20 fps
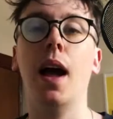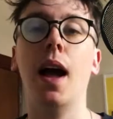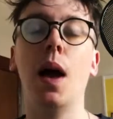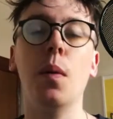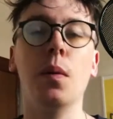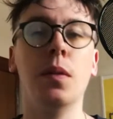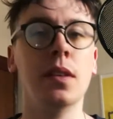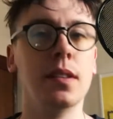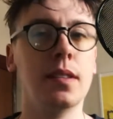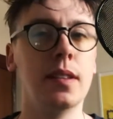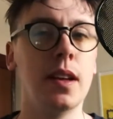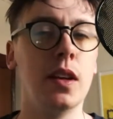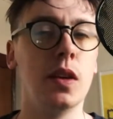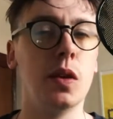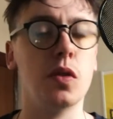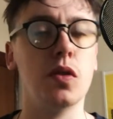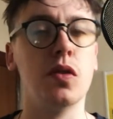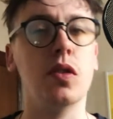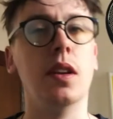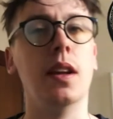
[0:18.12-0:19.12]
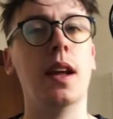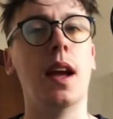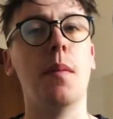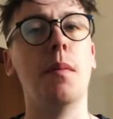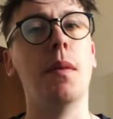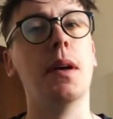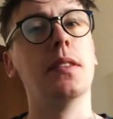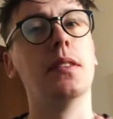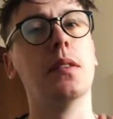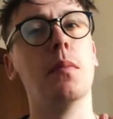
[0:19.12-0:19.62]
I wouldn't say usually I'm
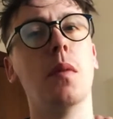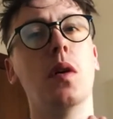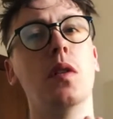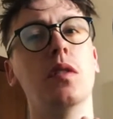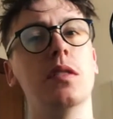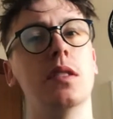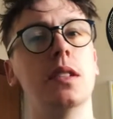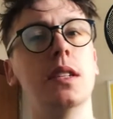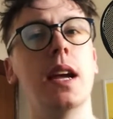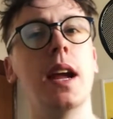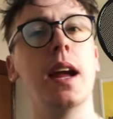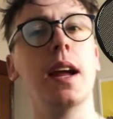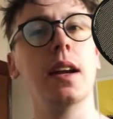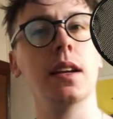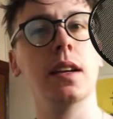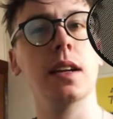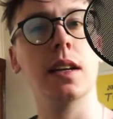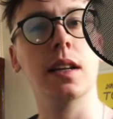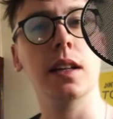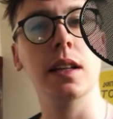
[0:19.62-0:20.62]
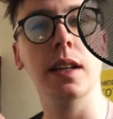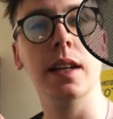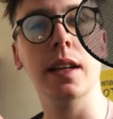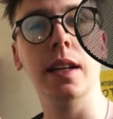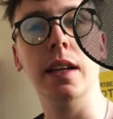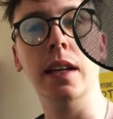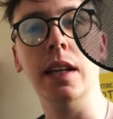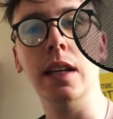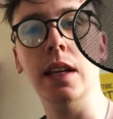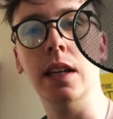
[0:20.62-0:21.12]
like the most
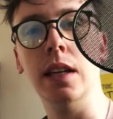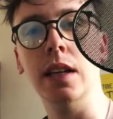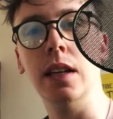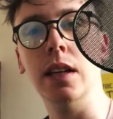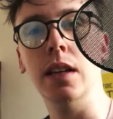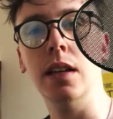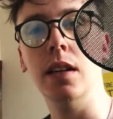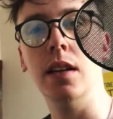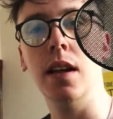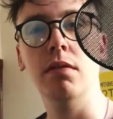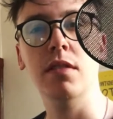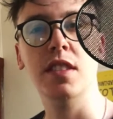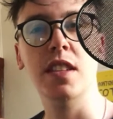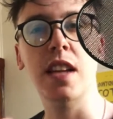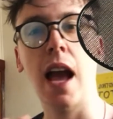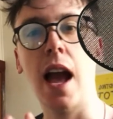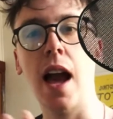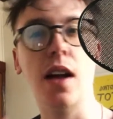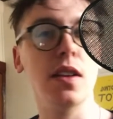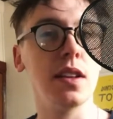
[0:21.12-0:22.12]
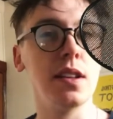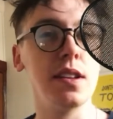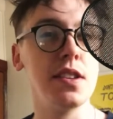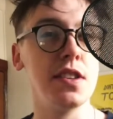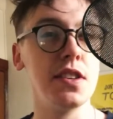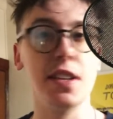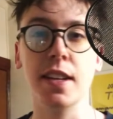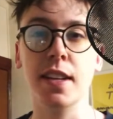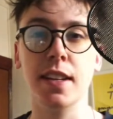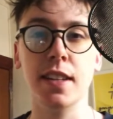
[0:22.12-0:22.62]
technically
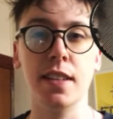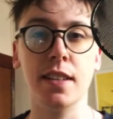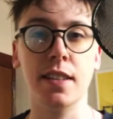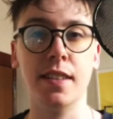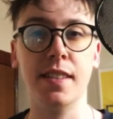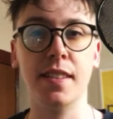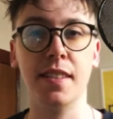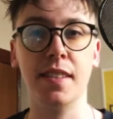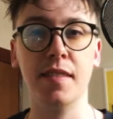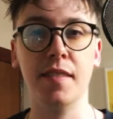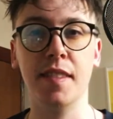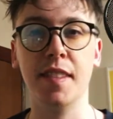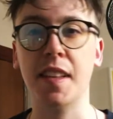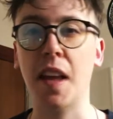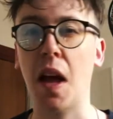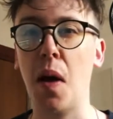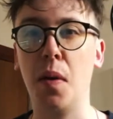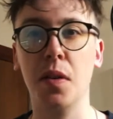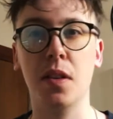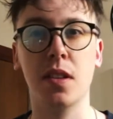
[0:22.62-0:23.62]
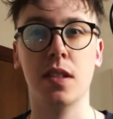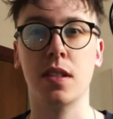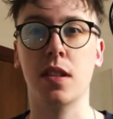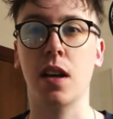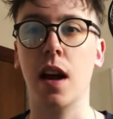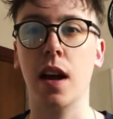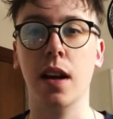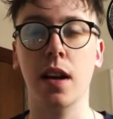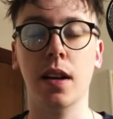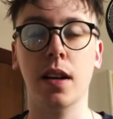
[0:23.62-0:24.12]
talented sound
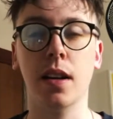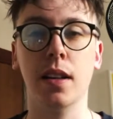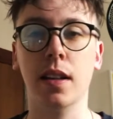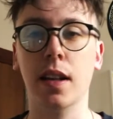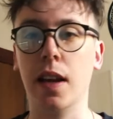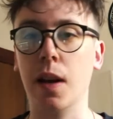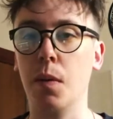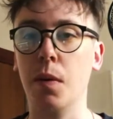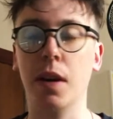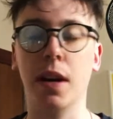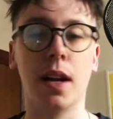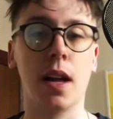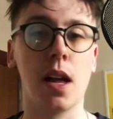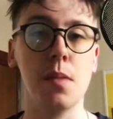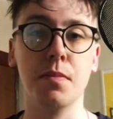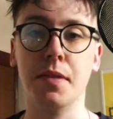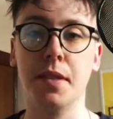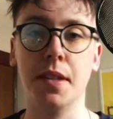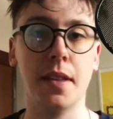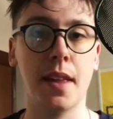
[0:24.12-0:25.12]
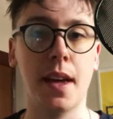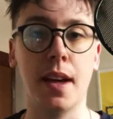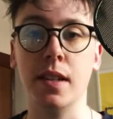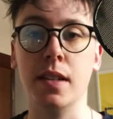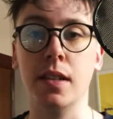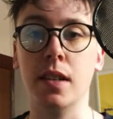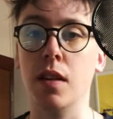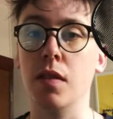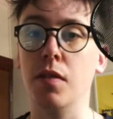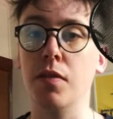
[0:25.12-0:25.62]
designer. Like when it comes to that
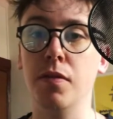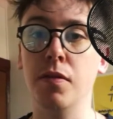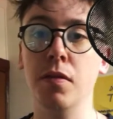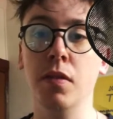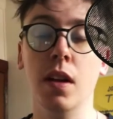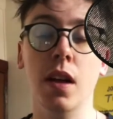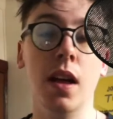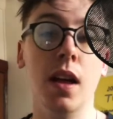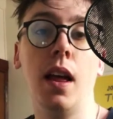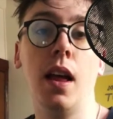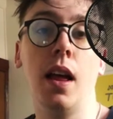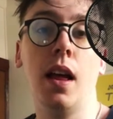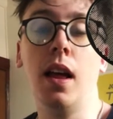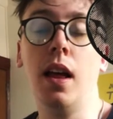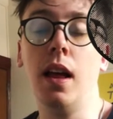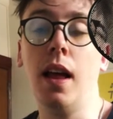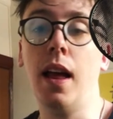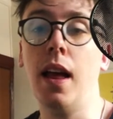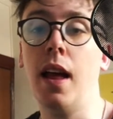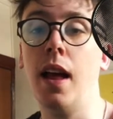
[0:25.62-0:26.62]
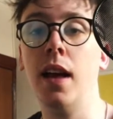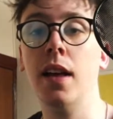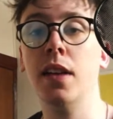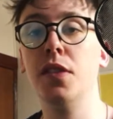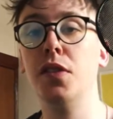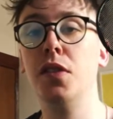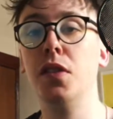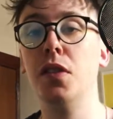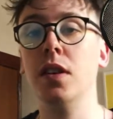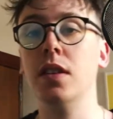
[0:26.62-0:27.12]
stuff,
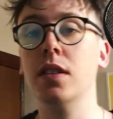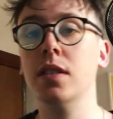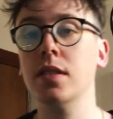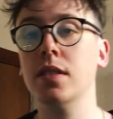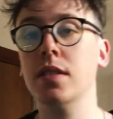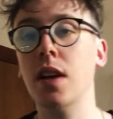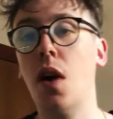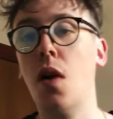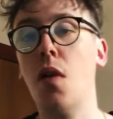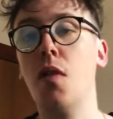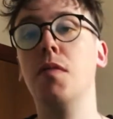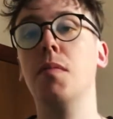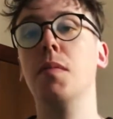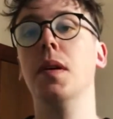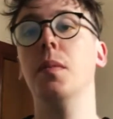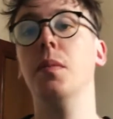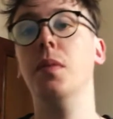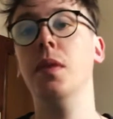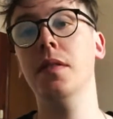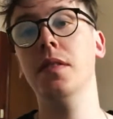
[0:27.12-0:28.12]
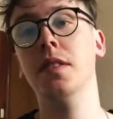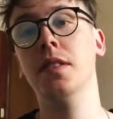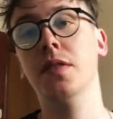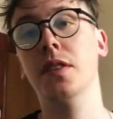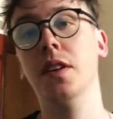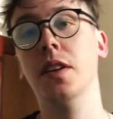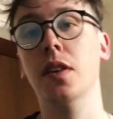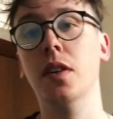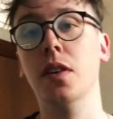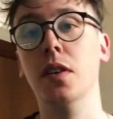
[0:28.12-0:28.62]
as you can tell from my previous
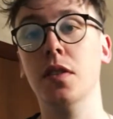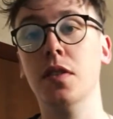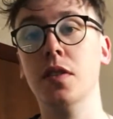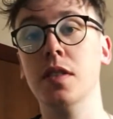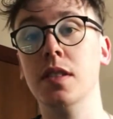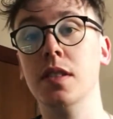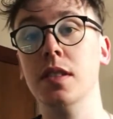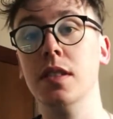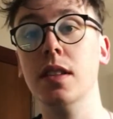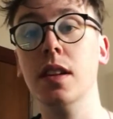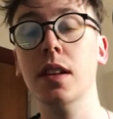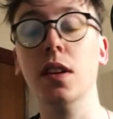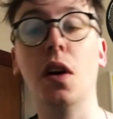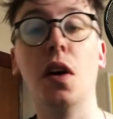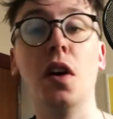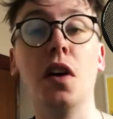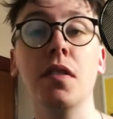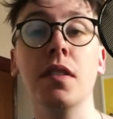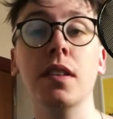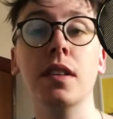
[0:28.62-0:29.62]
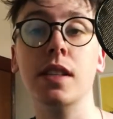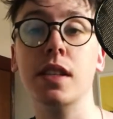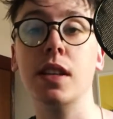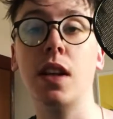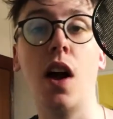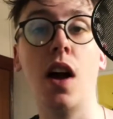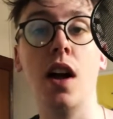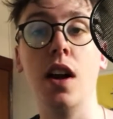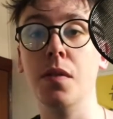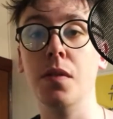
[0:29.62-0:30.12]
videos, a lot of it's
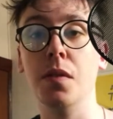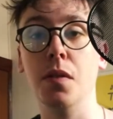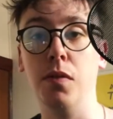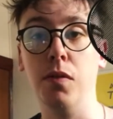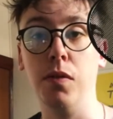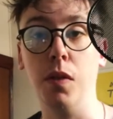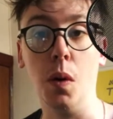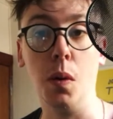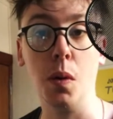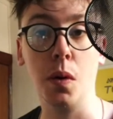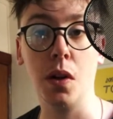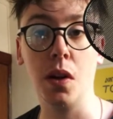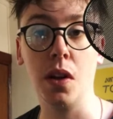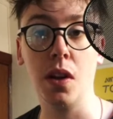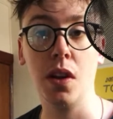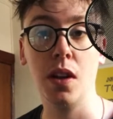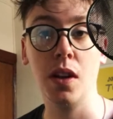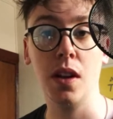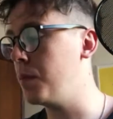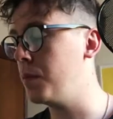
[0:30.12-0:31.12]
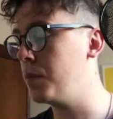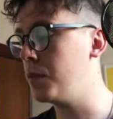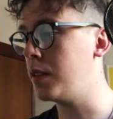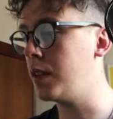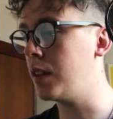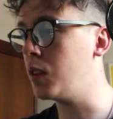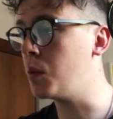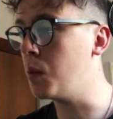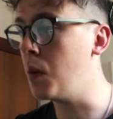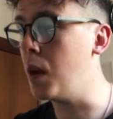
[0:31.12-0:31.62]
kind of a fluke. So
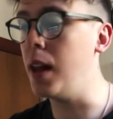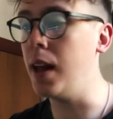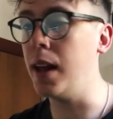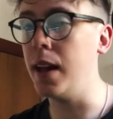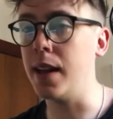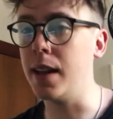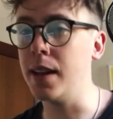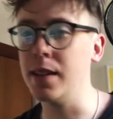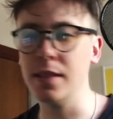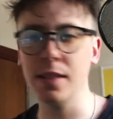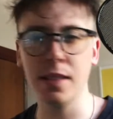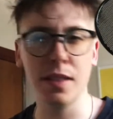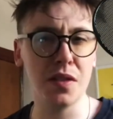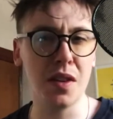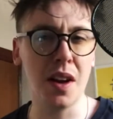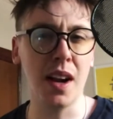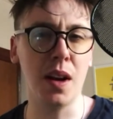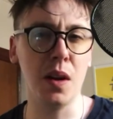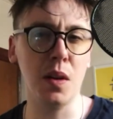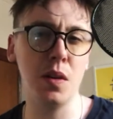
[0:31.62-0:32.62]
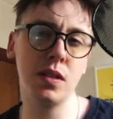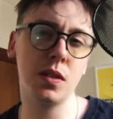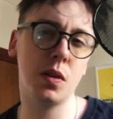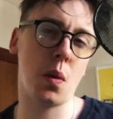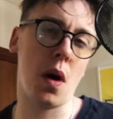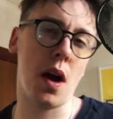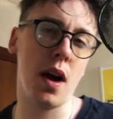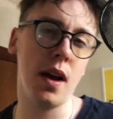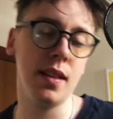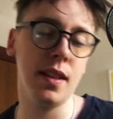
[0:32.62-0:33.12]
that's why, like, in this track I was
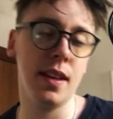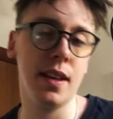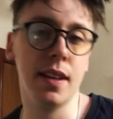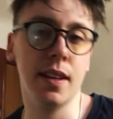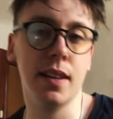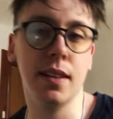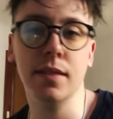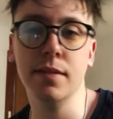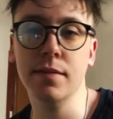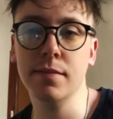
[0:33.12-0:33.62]
quite, like,